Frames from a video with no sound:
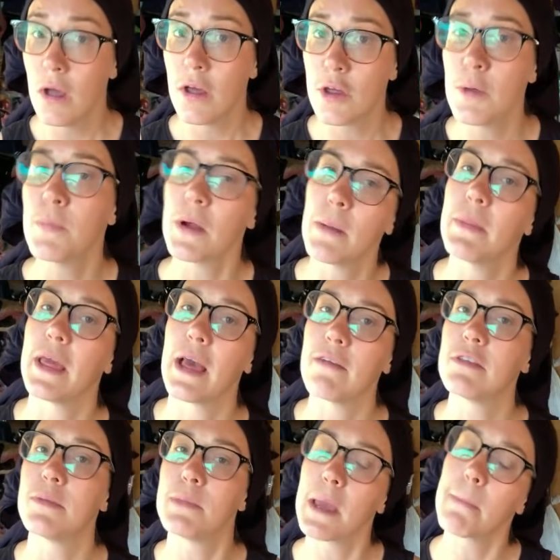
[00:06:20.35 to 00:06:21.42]
You probably have
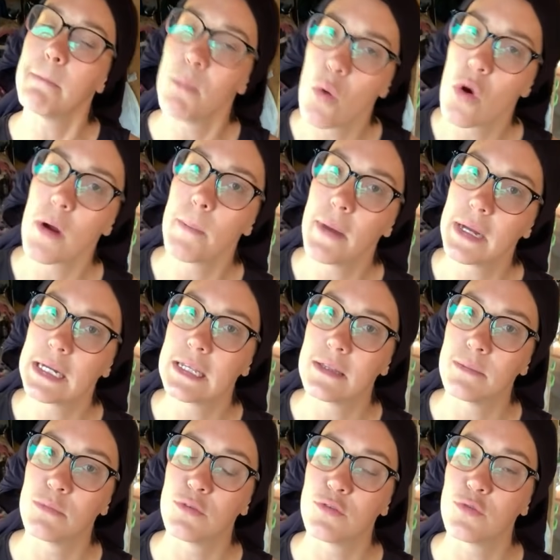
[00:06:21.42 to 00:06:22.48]
to make more money
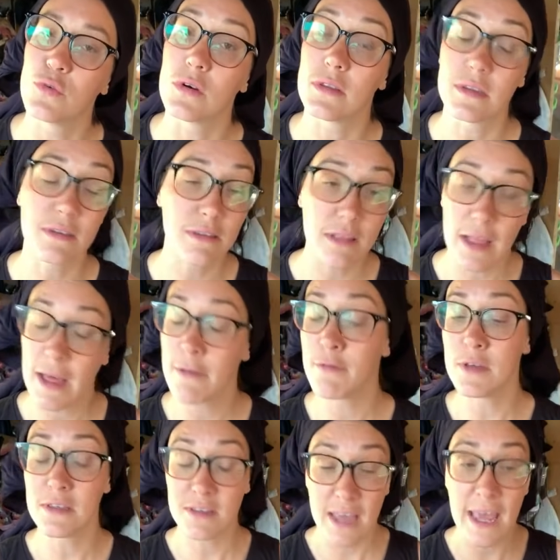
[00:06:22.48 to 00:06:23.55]
than before. This life
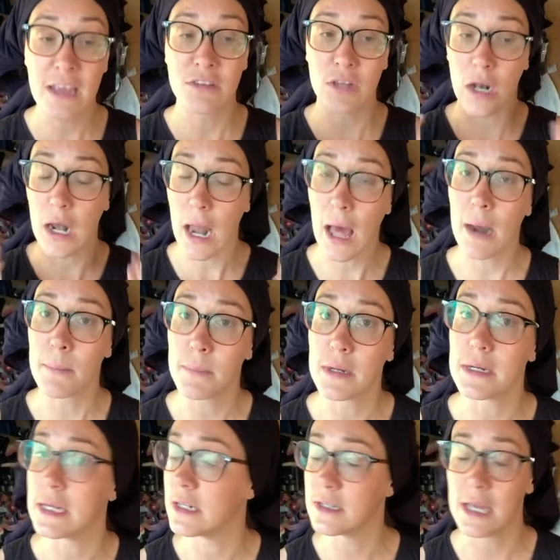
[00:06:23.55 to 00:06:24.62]
takes a lot of
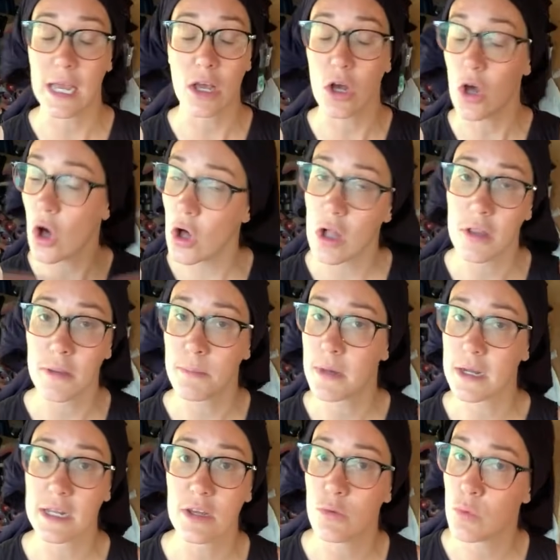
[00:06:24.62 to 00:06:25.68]
money. Take all the
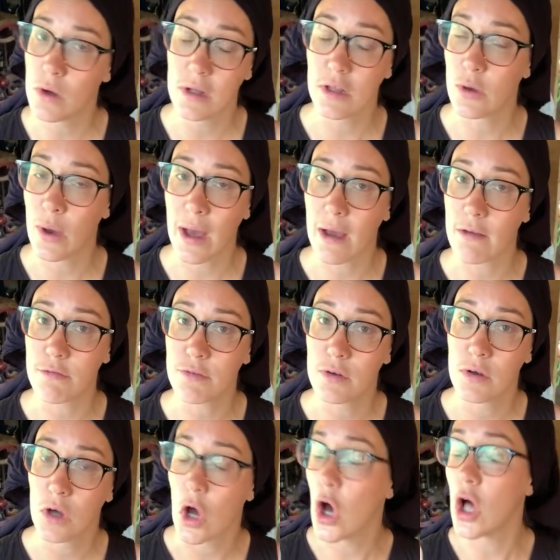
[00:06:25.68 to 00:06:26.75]
money you have.
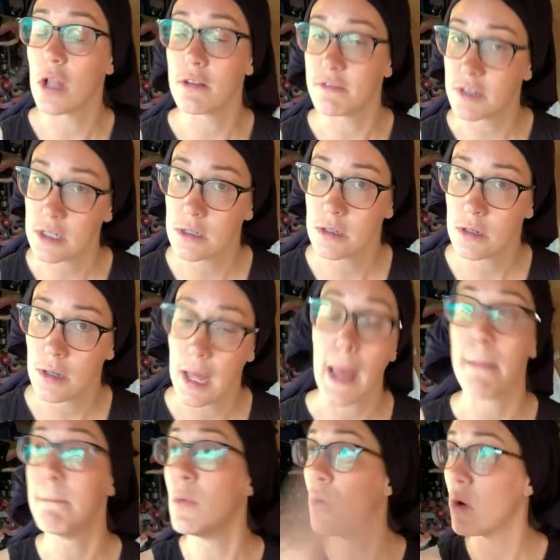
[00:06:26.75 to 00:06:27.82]
All of it.
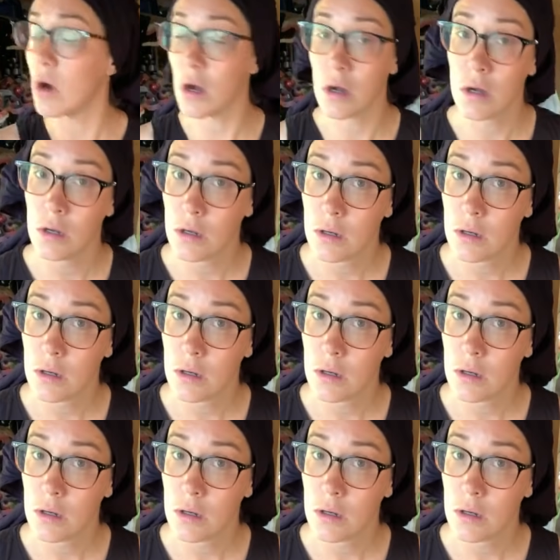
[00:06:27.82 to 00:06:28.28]
And more.